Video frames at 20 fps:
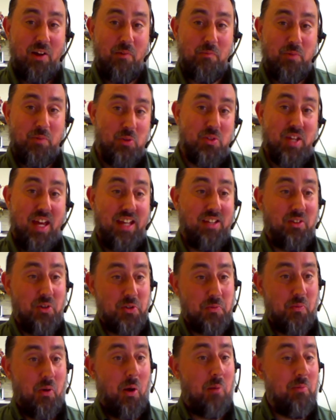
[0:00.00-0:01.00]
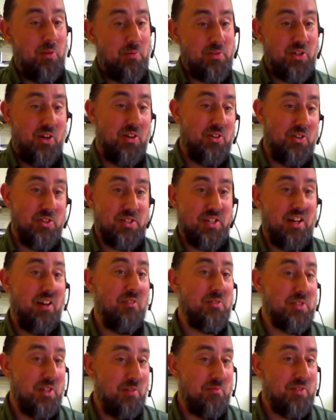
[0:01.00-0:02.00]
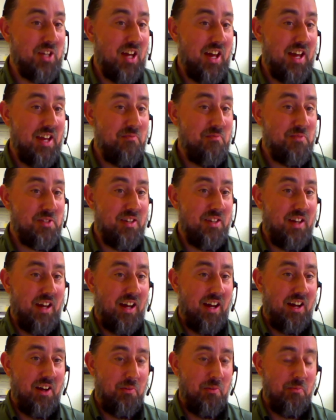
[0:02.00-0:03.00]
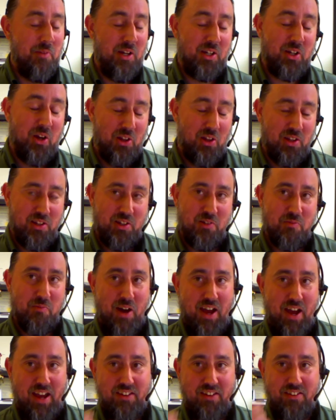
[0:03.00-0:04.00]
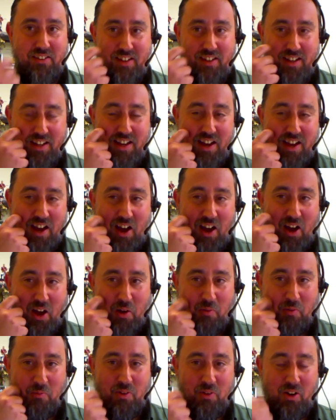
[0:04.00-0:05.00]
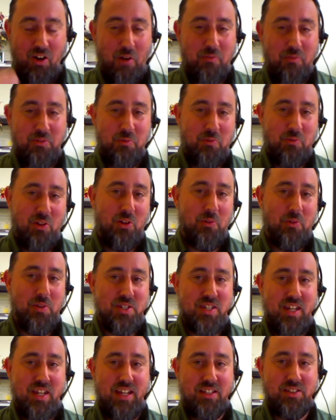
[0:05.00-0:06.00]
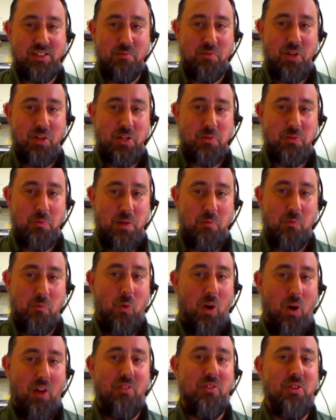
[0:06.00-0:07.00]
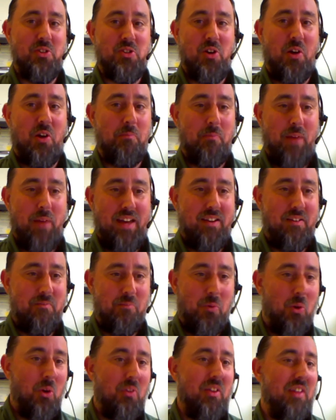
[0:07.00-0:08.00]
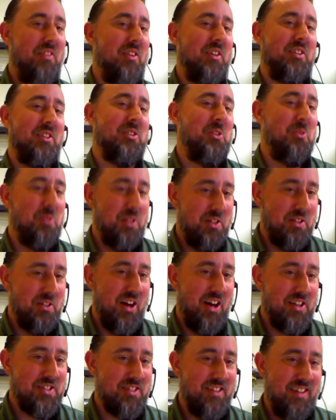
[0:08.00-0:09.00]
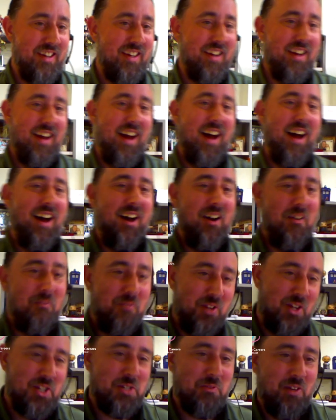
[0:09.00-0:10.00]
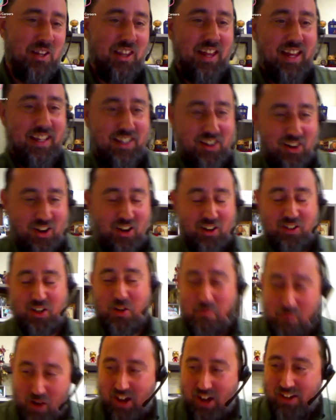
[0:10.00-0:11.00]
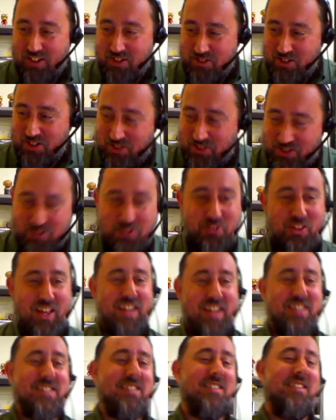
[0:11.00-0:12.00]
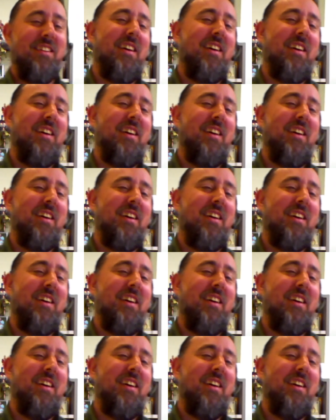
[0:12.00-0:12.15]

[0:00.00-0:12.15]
you take those problems on yourself sometimes. A colleague of mine often will always say sometimes we want the job more than the student does, because we're like, oh, come on, you could do this.